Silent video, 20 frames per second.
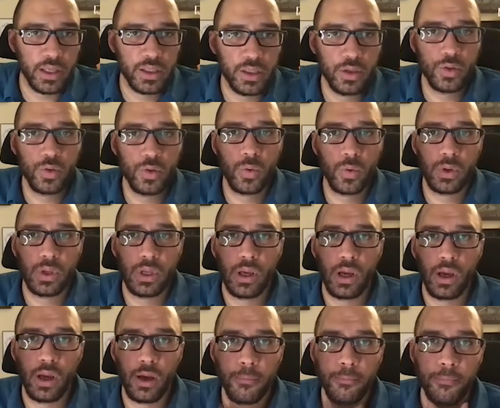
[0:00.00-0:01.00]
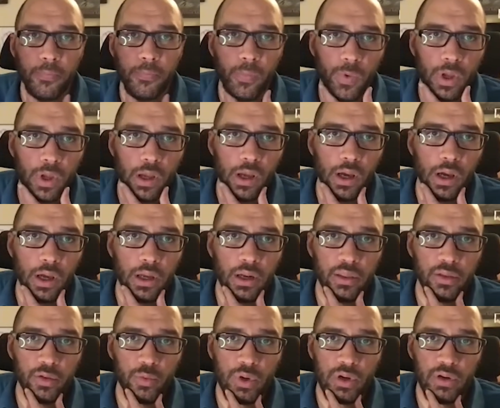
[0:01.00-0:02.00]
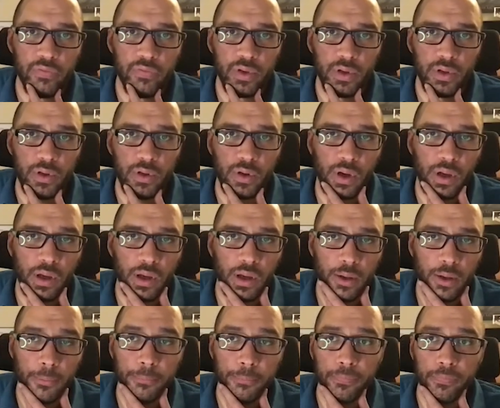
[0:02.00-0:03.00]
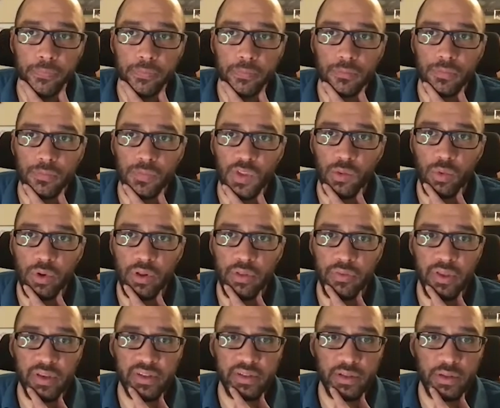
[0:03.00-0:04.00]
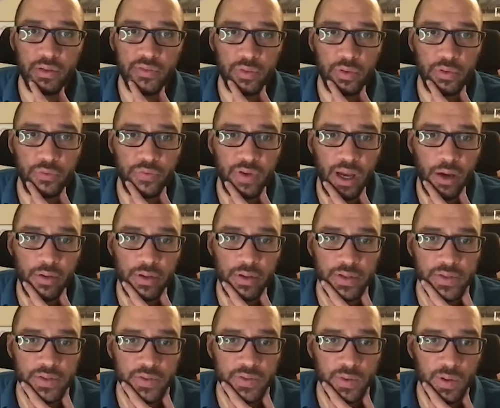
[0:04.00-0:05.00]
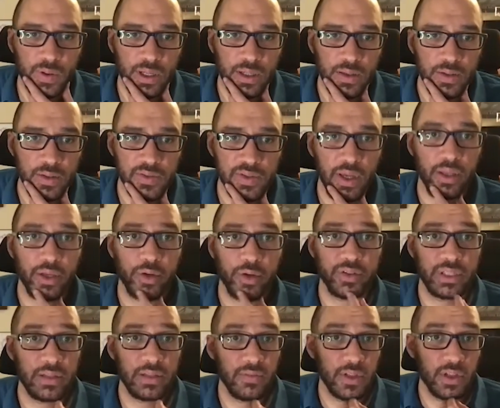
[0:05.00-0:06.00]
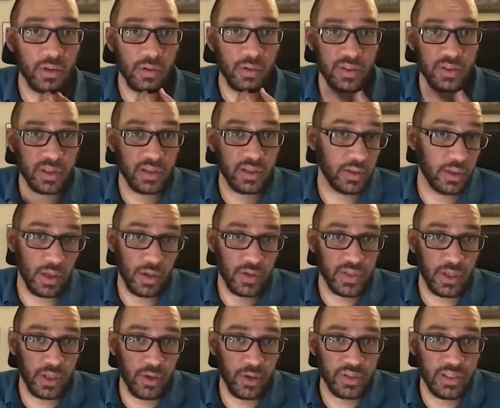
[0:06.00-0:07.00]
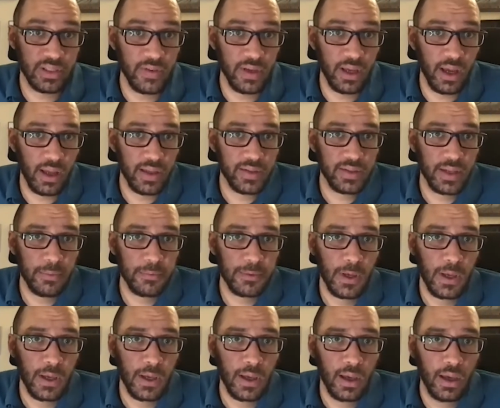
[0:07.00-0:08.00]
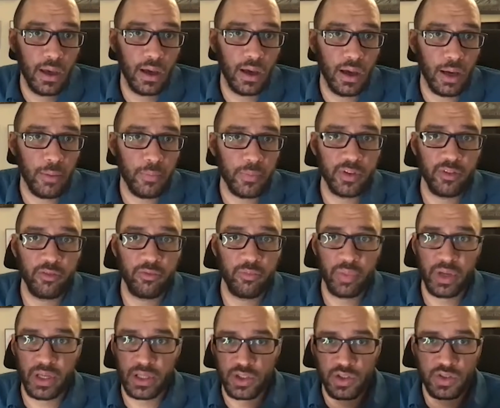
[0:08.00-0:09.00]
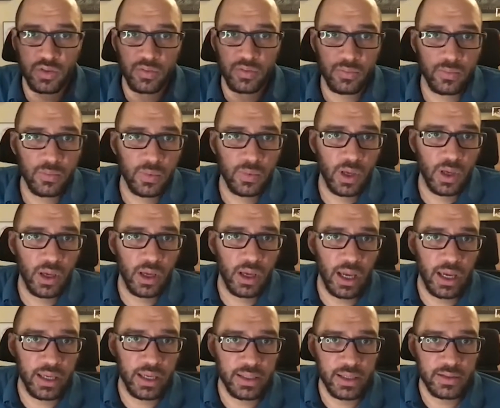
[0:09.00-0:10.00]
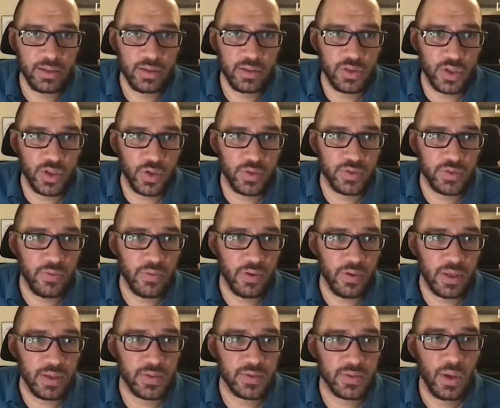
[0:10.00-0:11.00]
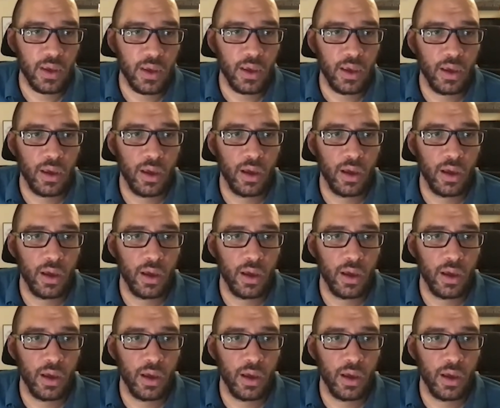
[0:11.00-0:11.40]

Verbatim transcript: Now, you, um, another one of your, um, one of the things that you've sort of founded is uh, sell your TV, to, you know, sell your TV concept. Um, you've pitched uh, mm-hmm. ideas and shows and things.